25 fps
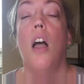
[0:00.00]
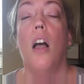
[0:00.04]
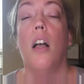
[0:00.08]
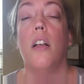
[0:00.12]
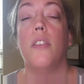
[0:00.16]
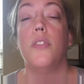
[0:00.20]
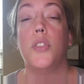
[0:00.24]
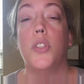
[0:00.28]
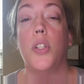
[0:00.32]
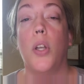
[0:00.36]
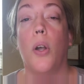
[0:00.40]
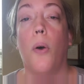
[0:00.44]

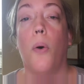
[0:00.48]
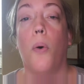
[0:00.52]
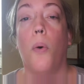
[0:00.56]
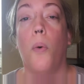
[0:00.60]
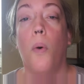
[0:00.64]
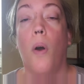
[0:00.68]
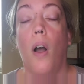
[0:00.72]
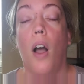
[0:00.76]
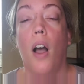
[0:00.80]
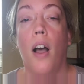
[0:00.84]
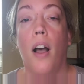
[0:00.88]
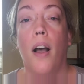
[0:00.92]

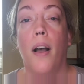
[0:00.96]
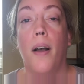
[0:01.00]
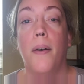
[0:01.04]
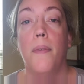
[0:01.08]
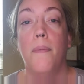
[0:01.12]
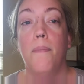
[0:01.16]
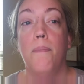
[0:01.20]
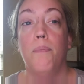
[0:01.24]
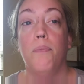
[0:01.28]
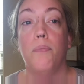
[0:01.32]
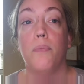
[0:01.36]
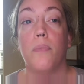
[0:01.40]
So
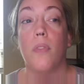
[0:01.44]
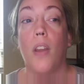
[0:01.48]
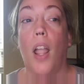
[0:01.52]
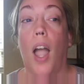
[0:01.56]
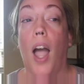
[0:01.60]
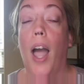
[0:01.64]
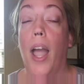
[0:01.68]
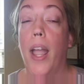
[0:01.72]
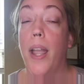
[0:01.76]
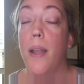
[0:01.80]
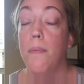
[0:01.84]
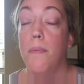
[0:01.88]

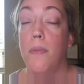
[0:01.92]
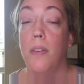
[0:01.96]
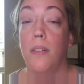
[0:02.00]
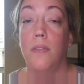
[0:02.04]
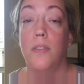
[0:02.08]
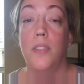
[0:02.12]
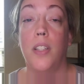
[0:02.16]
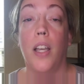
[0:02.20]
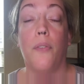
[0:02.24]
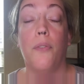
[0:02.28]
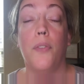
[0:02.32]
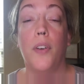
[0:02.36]
I am
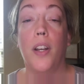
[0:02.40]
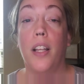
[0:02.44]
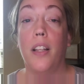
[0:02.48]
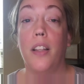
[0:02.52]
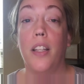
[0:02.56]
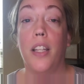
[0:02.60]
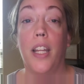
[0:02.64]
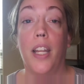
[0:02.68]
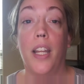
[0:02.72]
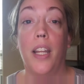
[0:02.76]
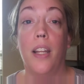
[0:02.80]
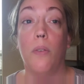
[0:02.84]

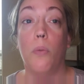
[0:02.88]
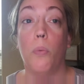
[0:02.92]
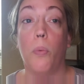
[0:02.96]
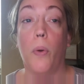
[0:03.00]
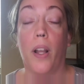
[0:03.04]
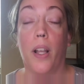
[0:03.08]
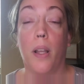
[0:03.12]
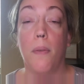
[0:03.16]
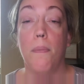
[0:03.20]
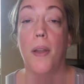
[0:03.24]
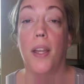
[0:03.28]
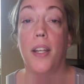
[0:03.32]
definitely
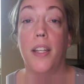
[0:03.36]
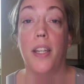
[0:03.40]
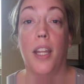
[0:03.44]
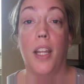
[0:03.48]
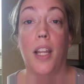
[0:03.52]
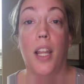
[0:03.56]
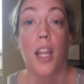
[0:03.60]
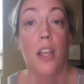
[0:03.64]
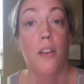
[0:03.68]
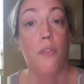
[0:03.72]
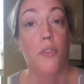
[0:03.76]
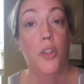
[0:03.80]

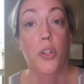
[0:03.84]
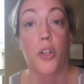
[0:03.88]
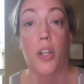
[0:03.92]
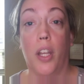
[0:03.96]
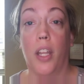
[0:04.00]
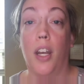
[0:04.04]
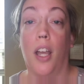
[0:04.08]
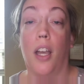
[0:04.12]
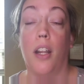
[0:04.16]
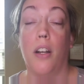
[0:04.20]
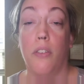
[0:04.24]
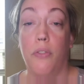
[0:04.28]
recommending, if you
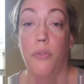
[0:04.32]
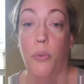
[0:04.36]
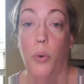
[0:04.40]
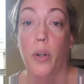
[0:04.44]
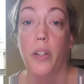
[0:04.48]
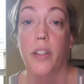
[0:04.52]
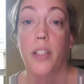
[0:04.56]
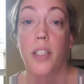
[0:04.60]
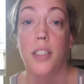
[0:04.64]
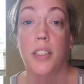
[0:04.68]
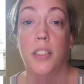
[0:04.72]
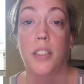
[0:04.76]
cannot
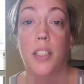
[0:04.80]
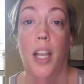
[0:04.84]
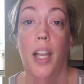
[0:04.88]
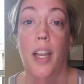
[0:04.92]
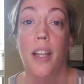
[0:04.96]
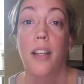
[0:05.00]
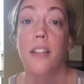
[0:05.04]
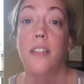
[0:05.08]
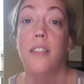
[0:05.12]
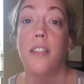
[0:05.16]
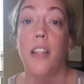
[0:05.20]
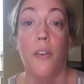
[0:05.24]
afford this
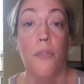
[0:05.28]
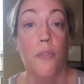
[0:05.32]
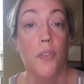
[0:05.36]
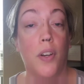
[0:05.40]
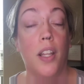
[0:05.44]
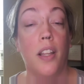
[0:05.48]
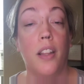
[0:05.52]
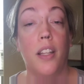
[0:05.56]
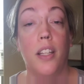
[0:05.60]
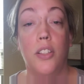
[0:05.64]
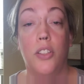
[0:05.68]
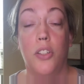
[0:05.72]
set,
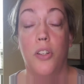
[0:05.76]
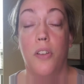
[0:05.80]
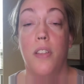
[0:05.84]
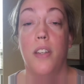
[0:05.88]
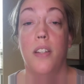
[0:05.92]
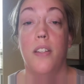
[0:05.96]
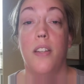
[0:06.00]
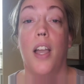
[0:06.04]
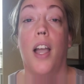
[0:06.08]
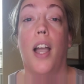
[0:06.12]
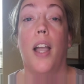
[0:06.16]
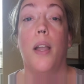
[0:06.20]
definitely do
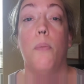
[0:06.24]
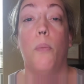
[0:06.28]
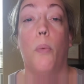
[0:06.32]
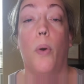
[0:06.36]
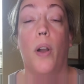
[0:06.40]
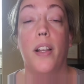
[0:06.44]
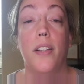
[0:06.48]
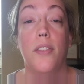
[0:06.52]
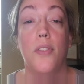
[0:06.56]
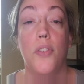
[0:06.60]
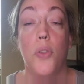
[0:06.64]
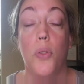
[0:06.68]
the
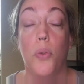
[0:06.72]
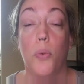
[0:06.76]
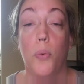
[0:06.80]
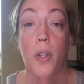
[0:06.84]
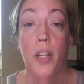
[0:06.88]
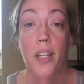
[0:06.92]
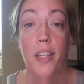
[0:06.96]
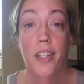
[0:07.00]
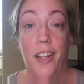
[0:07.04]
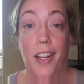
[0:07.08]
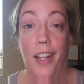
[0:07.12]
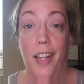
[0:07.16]
Timewise
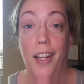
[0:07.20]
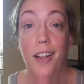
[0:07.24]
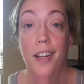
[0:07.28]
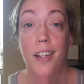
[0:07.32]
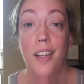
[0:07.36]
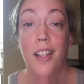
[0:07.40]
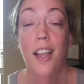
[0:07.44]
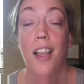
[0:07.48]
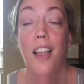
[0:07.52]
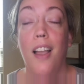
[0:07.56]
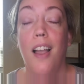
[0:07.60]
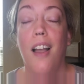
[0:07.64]
3D,
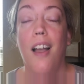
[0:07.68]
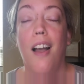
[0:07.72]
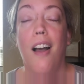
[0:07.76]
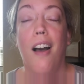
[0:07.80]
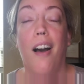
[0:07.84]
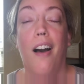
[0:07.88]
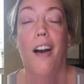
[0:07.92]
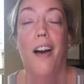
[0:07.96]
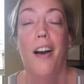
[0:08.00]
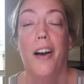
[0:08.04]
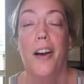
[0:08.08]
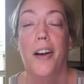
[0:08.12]

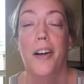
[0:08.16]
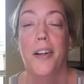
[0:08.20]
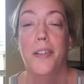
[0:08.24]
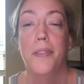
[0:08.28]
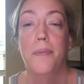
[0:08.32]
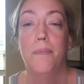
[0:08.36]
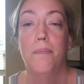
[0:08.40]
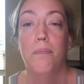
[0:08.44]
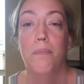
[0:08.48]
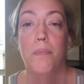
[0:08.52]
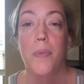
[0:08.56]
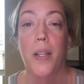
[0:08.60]

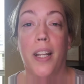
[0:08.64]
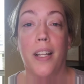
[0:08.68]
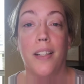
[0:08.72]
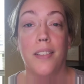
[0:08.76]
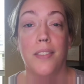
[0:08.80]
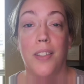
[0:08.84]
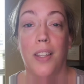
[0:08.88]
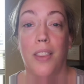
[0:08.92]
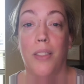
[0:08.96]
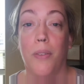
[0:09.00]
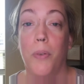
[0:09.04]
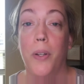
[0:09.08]

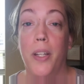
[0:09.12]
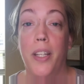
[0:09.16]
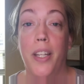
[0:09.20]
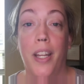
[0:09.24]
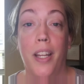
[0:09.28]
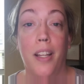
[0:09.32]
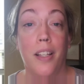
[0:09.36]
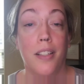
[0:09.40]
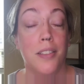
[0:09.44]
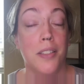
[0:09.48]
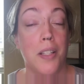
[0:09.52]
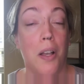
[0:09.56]
because the
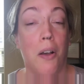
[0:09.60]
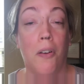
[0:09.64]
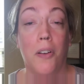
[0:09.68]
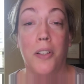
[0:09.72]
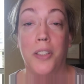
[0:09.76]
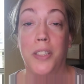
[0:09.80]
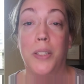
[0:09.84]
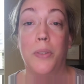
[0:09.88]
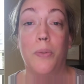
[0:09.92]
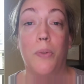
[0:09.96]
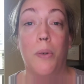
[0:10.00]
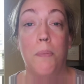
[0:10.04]
3D is
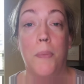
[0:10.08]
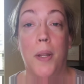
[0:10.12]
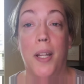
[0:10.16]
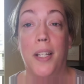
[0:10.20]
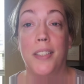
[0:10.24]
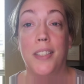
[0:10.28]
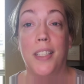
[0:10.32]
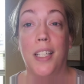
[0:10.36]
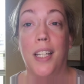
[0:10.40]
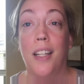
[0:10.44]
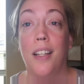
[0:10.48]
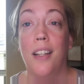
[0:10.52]
also
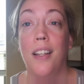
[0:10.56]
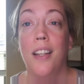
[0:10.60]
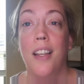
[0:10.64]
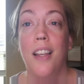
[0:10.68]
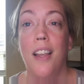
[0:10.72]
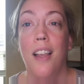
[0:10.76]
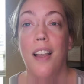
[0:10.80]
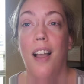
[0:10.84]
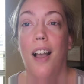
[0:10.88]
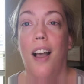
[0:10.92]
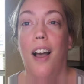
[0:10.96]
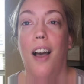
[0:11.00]
amazing.
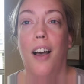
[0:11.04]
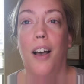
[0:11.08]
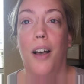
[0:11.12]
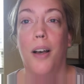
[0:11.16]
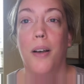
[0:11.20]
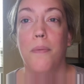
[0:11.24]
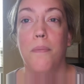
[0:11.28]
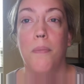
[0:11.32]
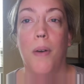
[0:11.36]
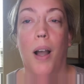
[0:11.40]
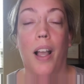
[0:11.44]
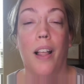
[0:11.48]

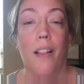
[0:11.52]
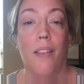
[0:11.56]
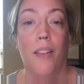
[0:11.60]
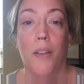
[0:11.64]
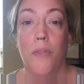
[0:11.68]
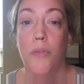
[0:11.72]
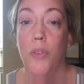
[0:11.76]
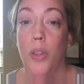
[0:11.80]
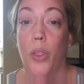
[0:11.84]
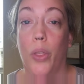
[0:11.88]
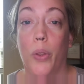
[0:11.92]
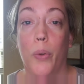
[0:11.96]
I
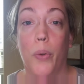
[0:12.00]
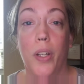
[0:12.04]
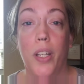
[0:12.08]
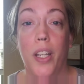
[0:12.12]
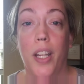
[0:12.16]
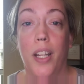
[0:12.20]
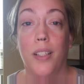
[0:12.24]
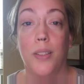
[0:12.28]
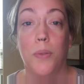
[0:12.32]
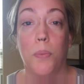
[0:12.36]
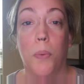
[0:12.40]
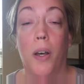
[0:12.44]
love the
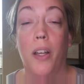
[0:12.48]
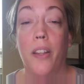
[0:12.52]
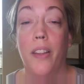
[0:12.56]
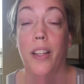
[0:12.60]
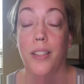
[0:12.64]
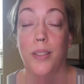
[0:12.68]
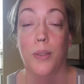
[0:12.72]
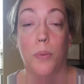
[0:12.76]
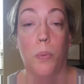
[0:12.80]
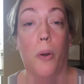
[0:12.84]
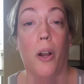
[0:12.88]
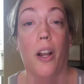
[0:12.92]
3D as well.
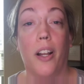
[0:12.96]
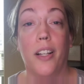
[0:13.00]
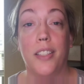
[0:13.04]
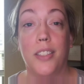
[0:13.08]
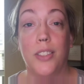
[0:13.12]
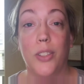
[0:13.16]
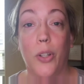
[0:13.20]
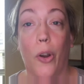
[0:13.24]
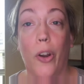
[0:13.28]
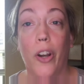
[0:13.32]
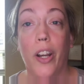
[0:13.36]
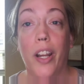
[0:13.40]
That's where I
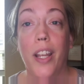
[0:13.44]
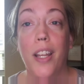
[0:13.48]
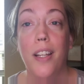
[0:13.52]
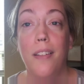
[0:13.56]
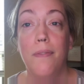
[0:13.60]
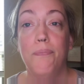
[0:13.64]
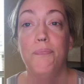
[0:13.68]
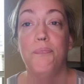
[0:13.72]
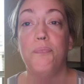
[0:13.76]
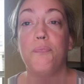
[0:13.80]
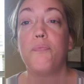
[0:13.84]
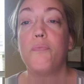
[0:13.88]
started.